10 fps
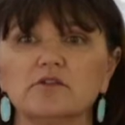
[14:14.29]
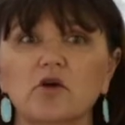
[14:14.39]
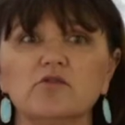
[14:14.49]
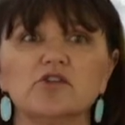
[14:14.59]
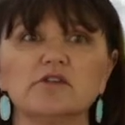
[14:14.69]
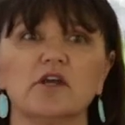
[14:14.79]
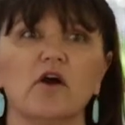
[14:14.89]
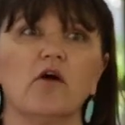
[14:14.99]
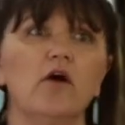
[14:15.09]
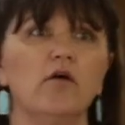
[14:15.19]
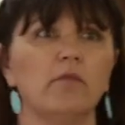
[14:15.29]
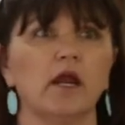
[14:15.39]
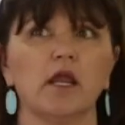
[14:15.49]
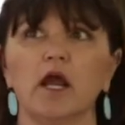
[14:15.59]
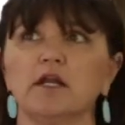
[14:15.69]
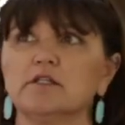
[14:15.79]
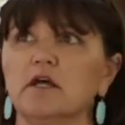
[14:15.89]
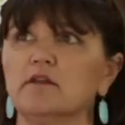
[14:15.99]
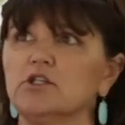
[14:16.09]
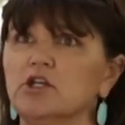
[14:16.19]
don't just go, oh my God, it's
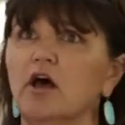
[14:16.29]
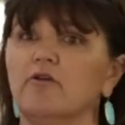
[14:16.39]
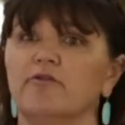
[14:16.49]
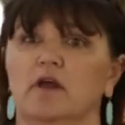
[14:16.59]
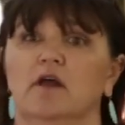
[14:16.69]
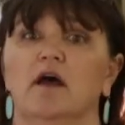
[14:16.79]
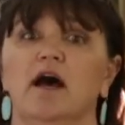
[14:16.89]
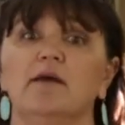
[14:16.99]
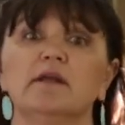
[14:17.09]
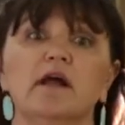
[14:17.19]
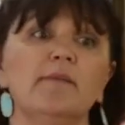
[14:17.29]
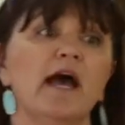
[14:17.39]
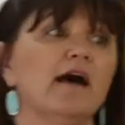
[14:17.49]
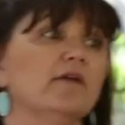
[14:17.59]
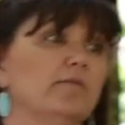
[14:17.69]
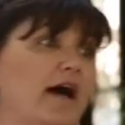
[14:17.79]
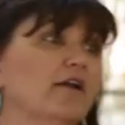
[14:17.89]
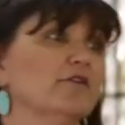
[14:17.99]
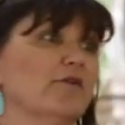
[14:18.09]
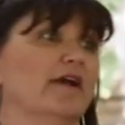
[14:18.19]
on the shelf. I mean, I'm having
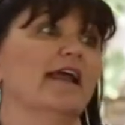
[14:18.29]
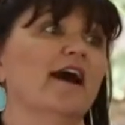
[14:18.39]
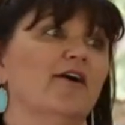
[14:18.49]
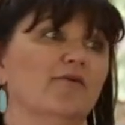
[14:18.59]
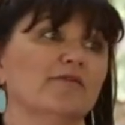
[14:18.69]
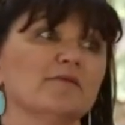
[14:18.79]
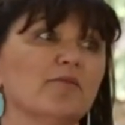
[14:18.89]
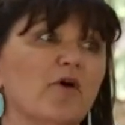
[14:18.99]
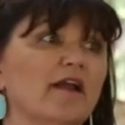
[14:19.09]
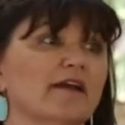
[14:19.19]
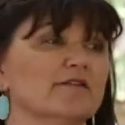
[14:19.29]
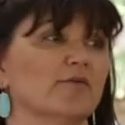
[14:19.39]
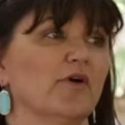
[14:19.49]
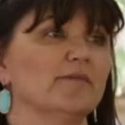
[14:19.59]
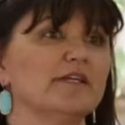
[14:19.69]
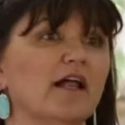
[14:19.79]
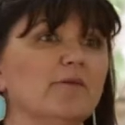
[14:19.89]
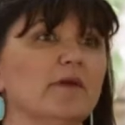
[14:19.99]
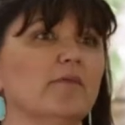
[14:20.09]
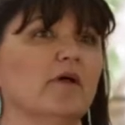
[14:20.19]
battles right now with some products where I'm
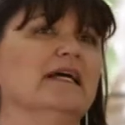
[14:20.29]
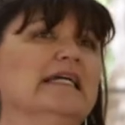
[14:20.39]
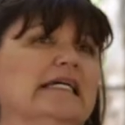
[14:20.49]
telling people,